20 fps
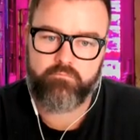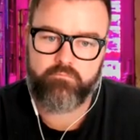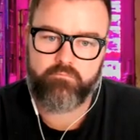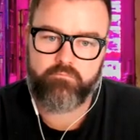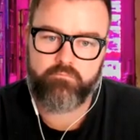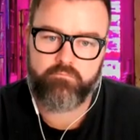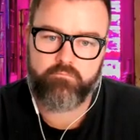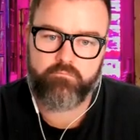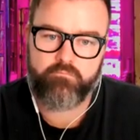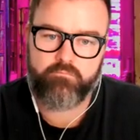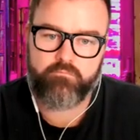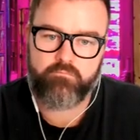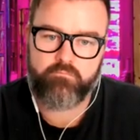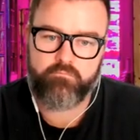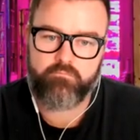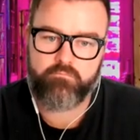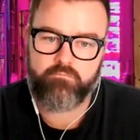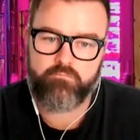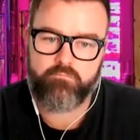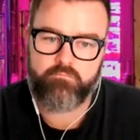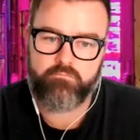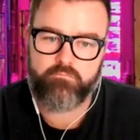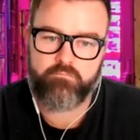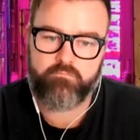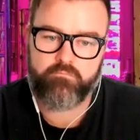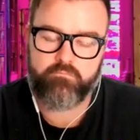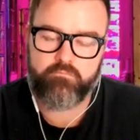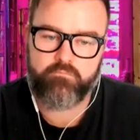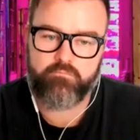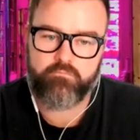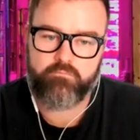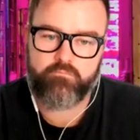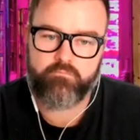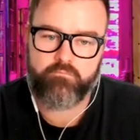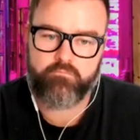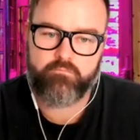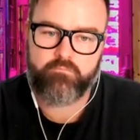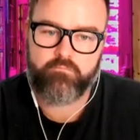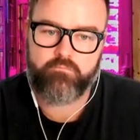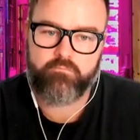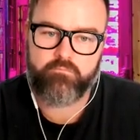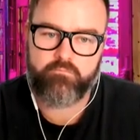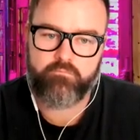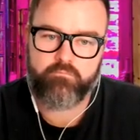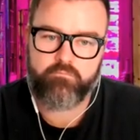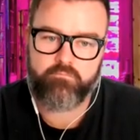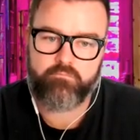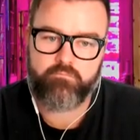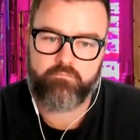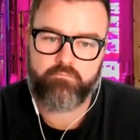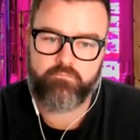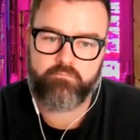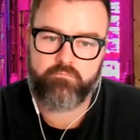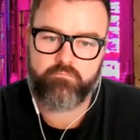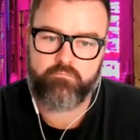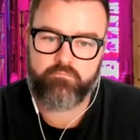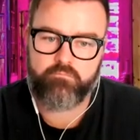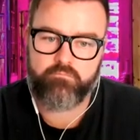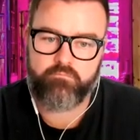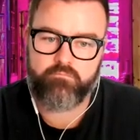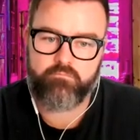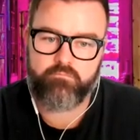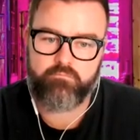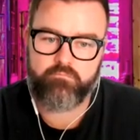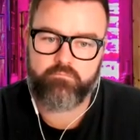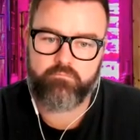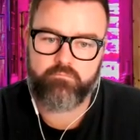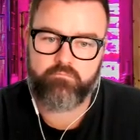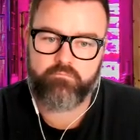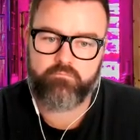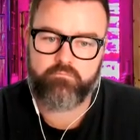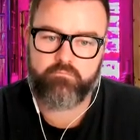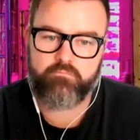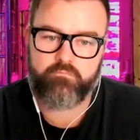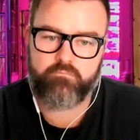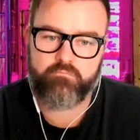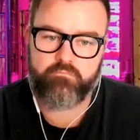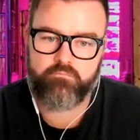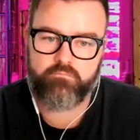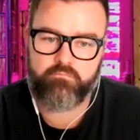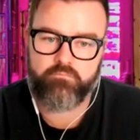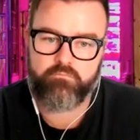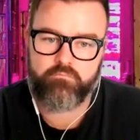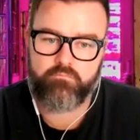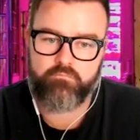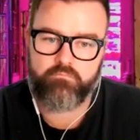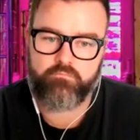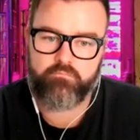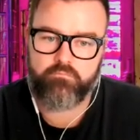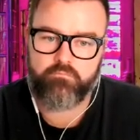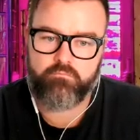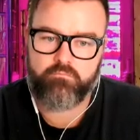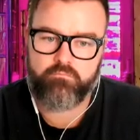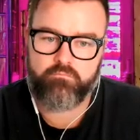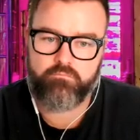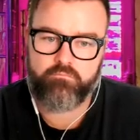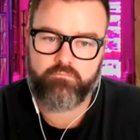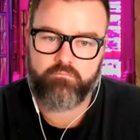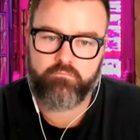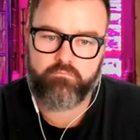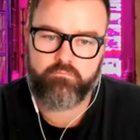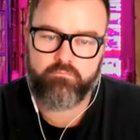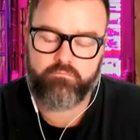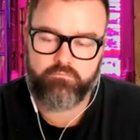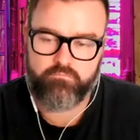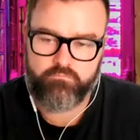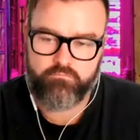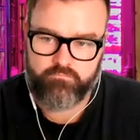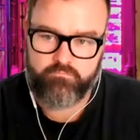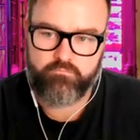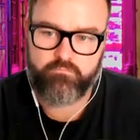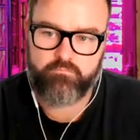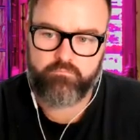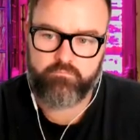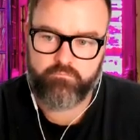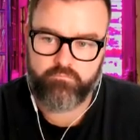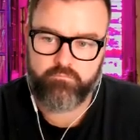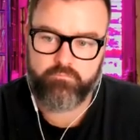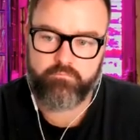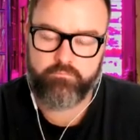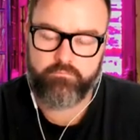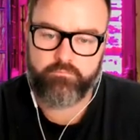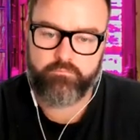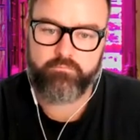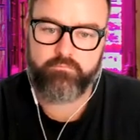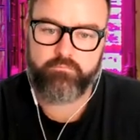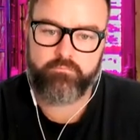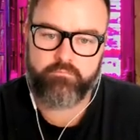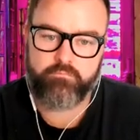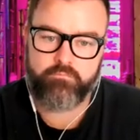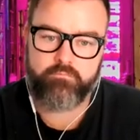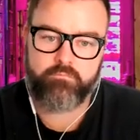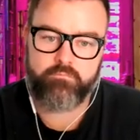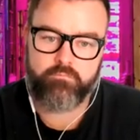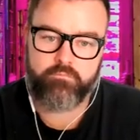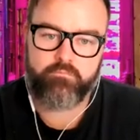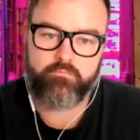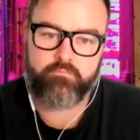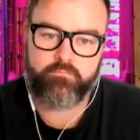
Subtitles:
(not speaking)